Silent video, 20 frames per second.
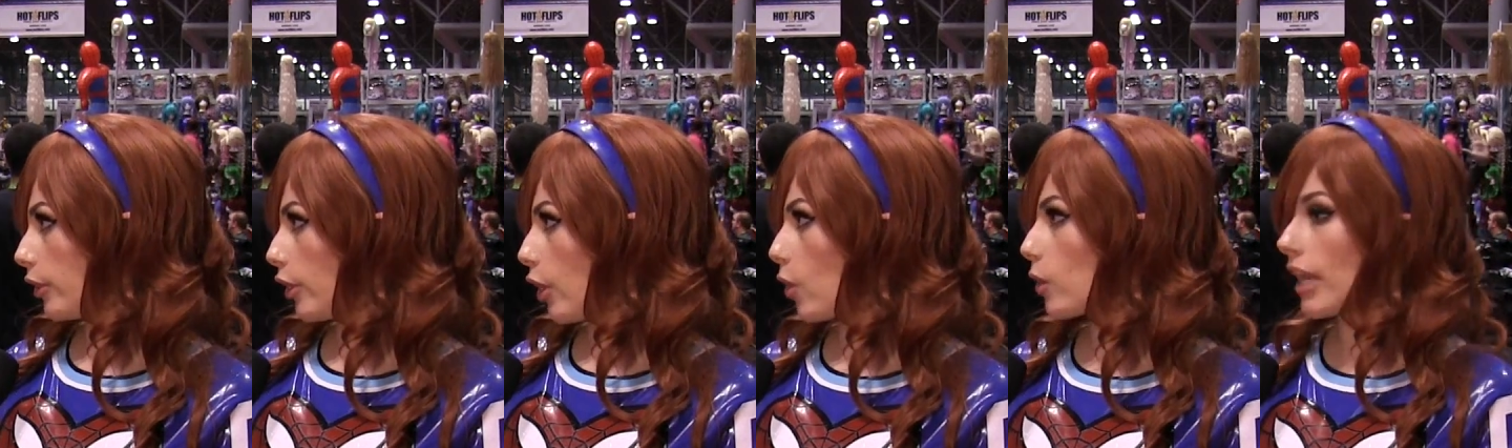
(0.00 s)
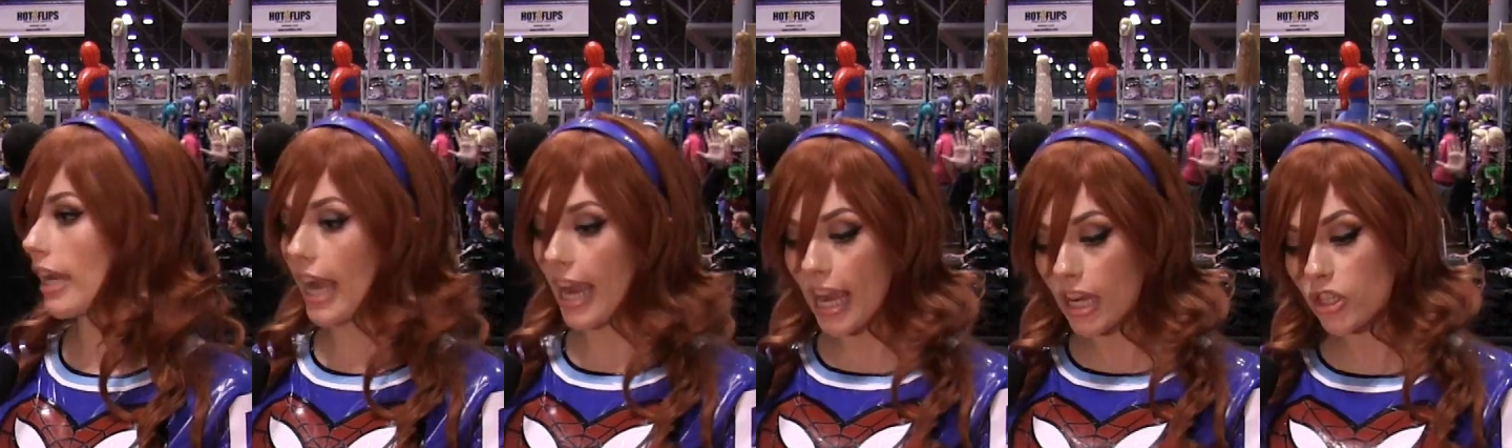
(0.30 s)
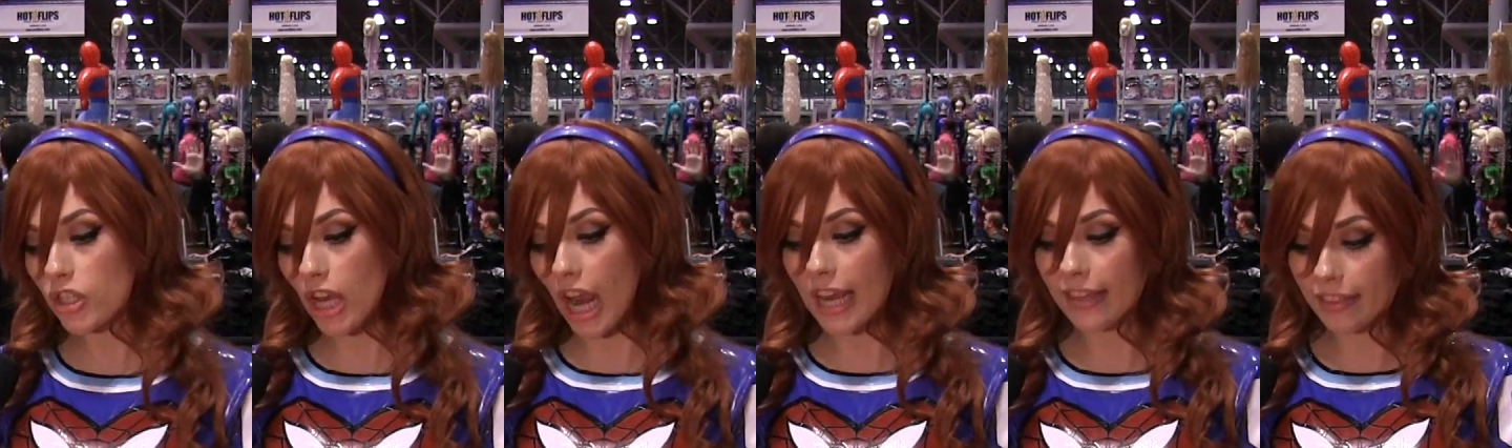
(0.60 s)
You know, like
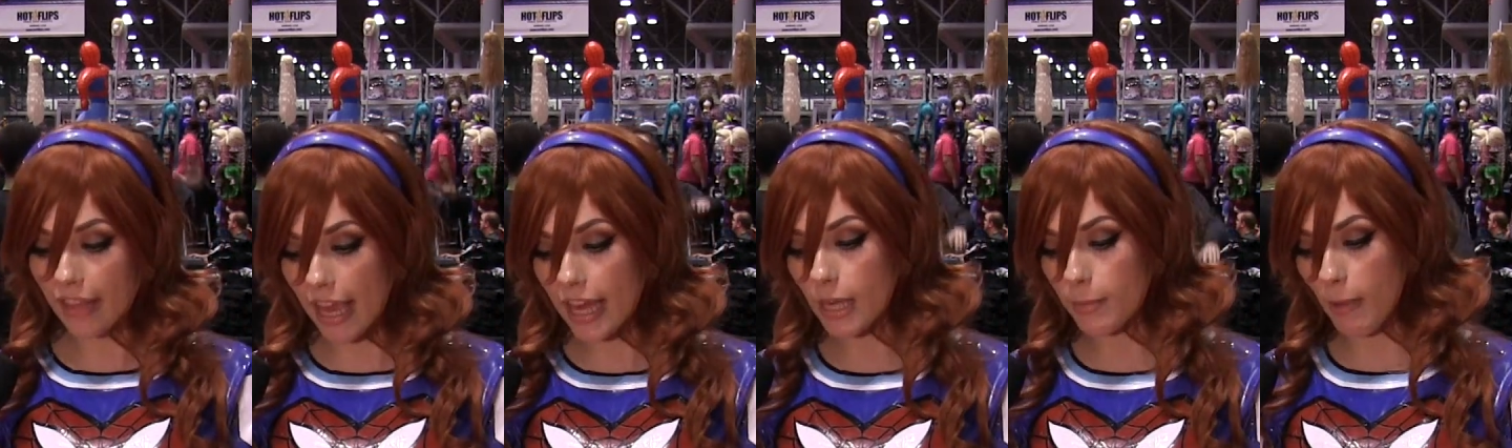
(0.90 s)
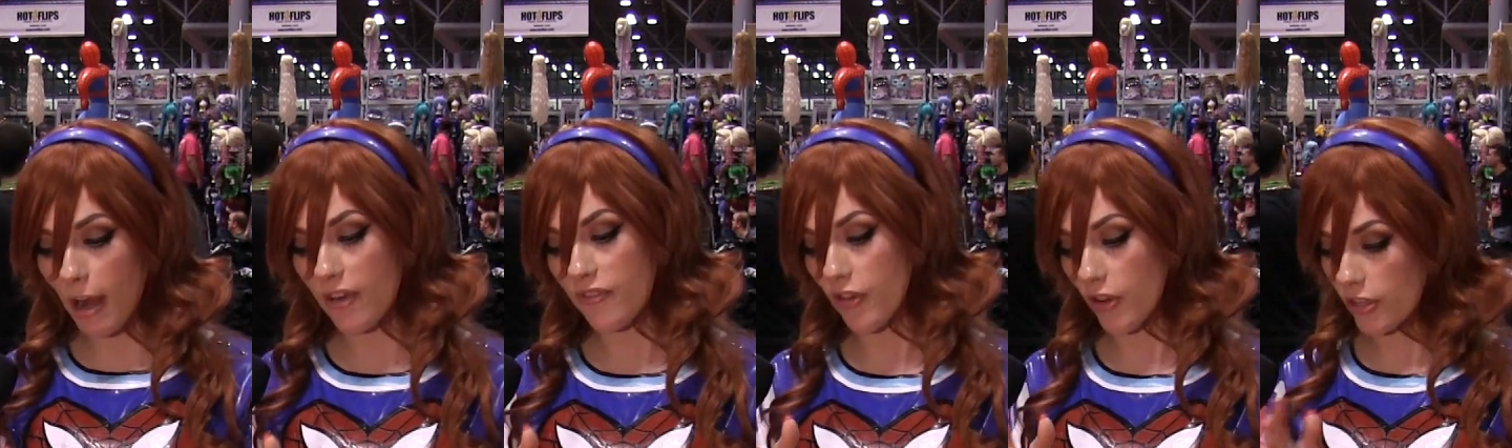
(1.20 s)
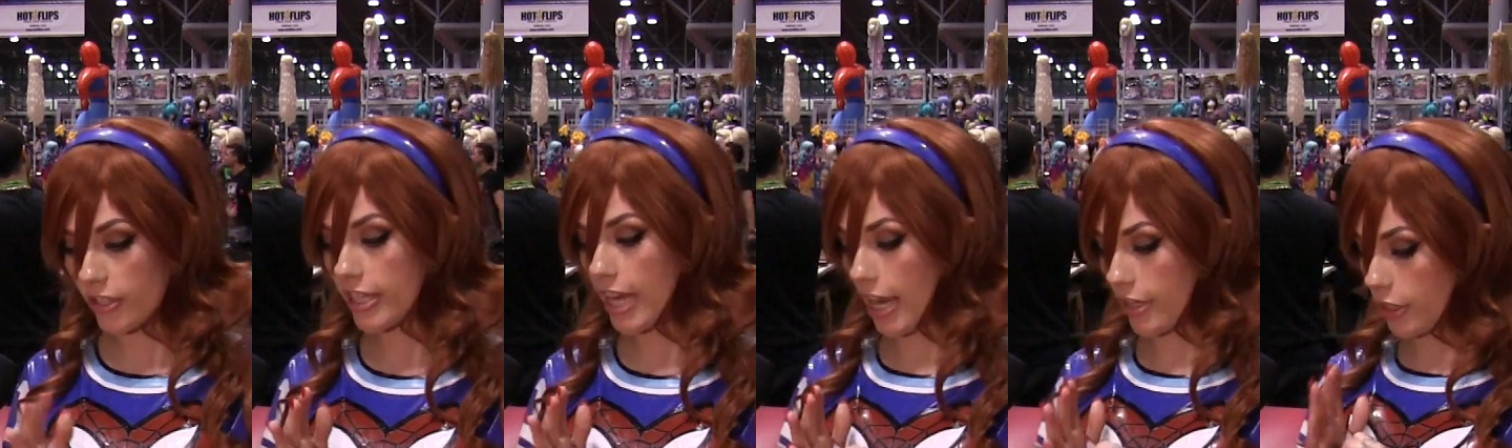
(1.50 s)
I like my
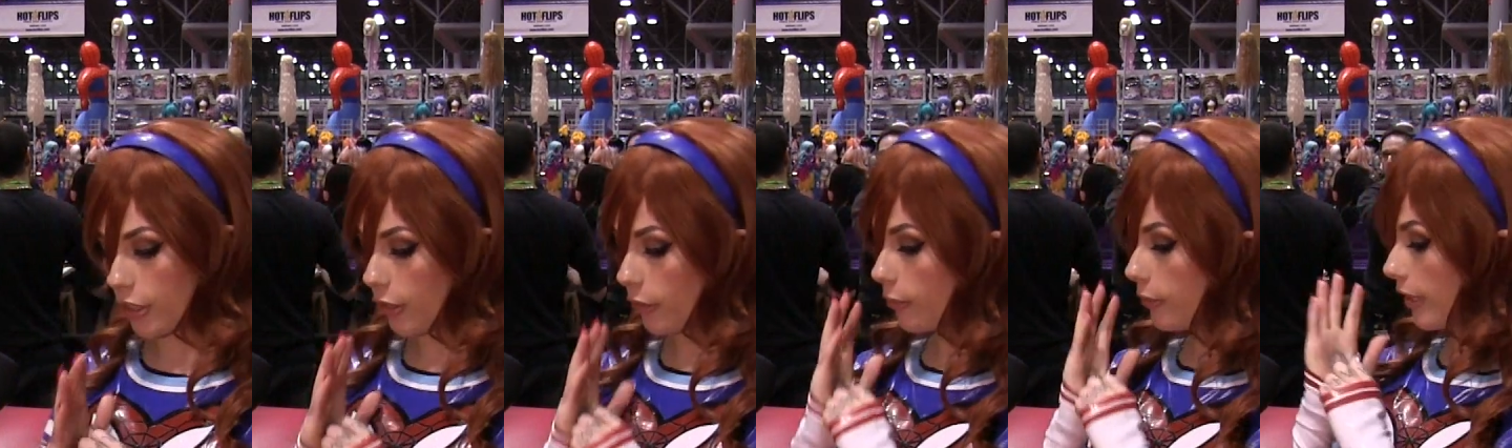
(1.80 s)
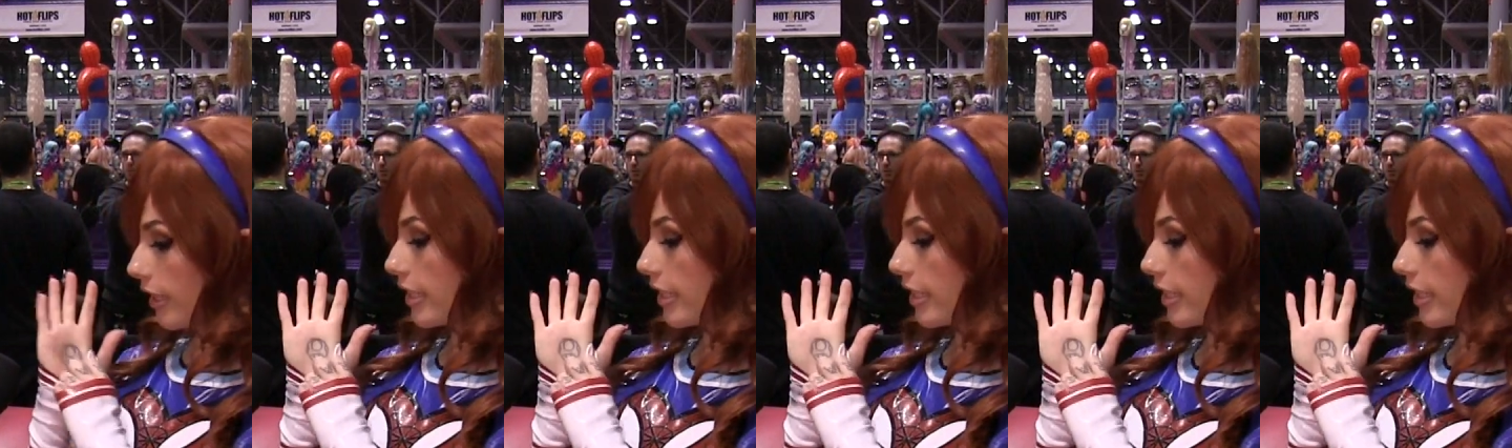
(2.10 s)
first tattoo.